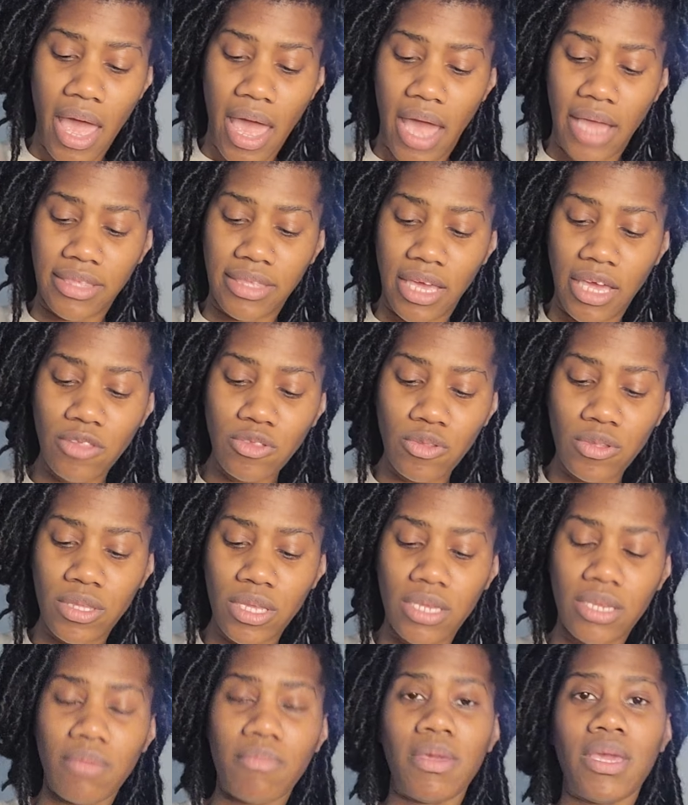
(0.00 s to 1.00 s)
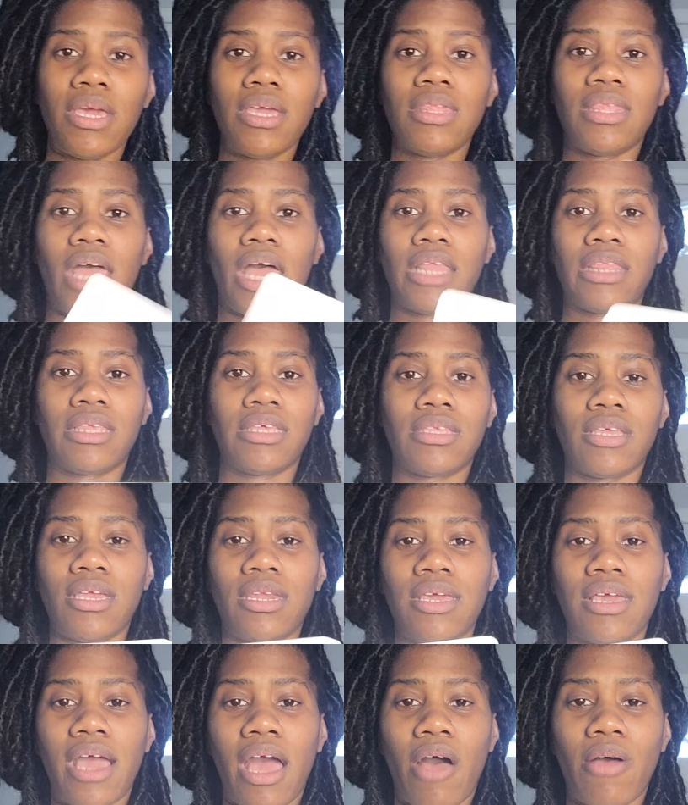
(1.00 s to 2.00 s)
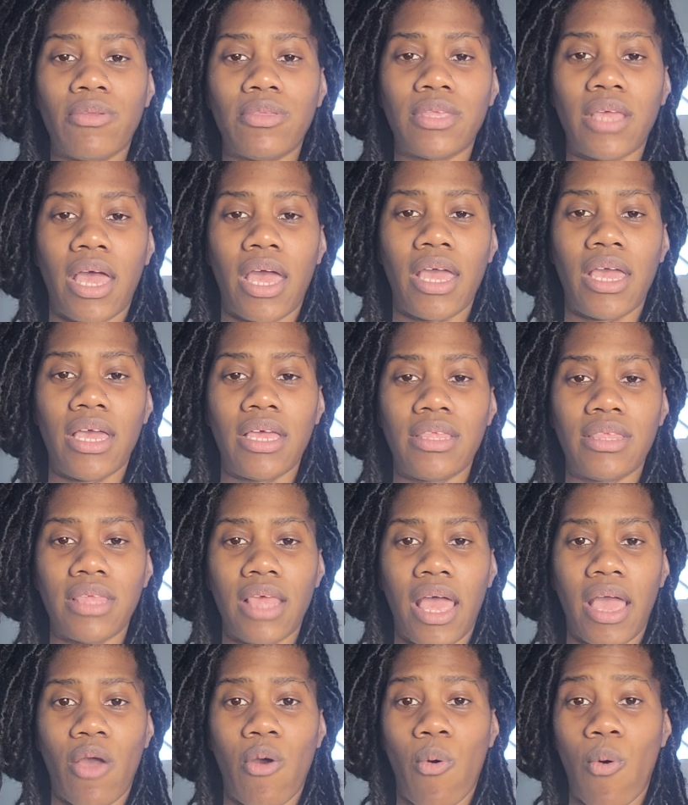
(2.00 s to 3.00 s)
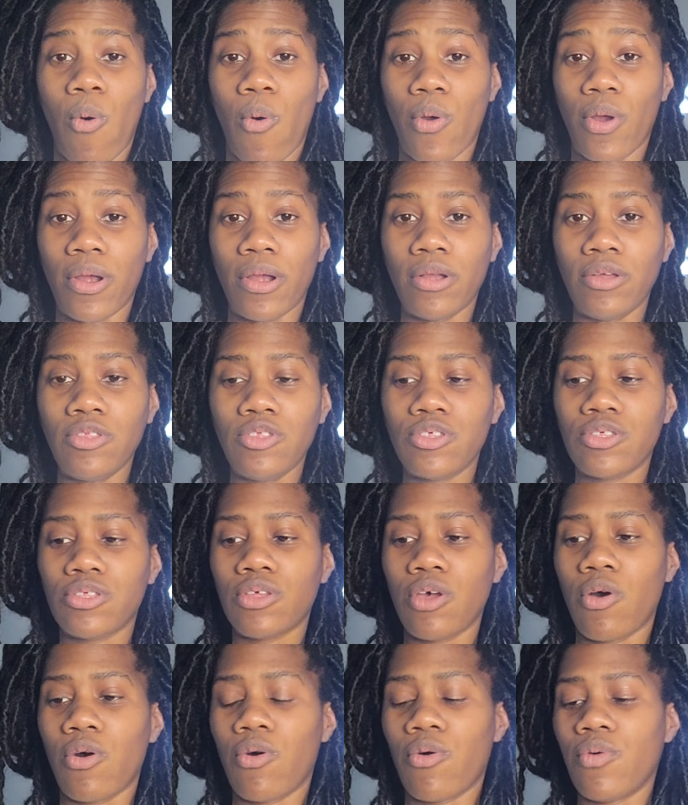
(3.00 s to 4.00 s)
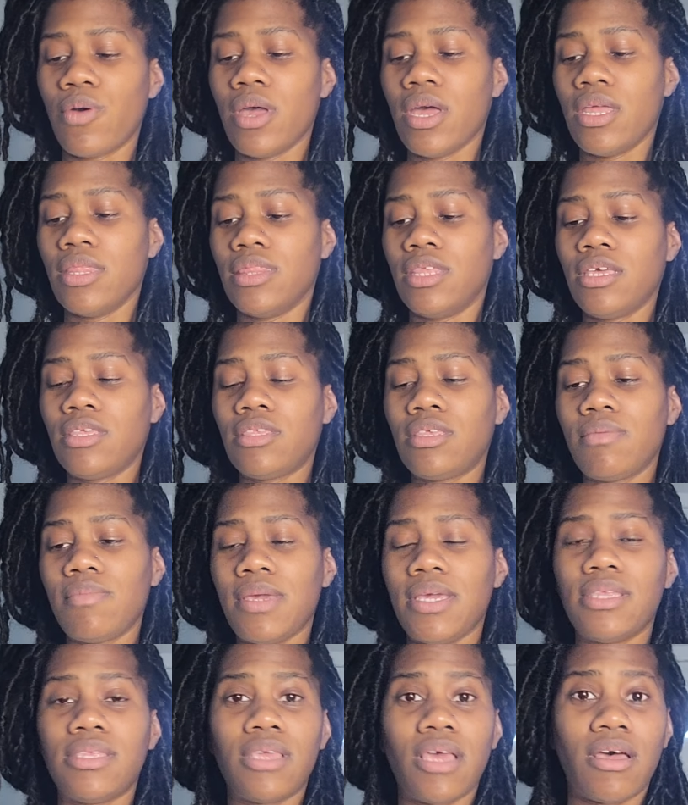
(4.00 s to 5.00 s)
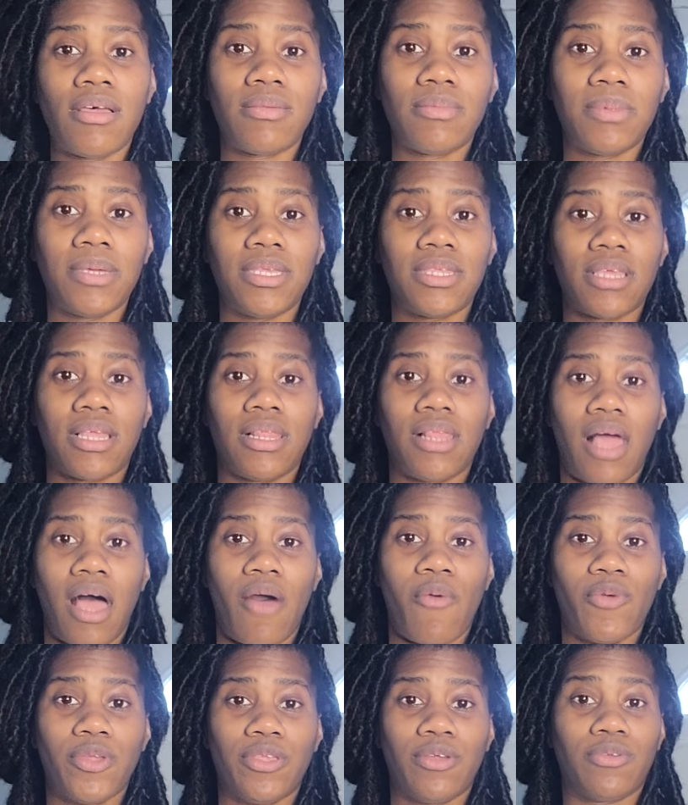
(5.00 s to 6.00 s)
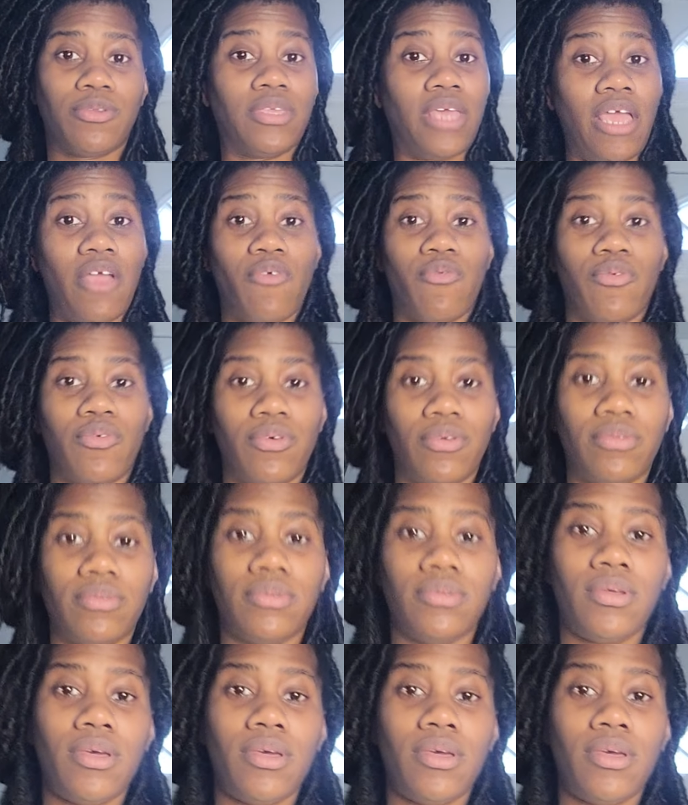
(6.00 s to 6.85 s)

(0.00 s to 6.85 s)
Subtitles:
It's interesting to me that this honey calcite is like orange. So this to me tells me it's a lot with your sacral.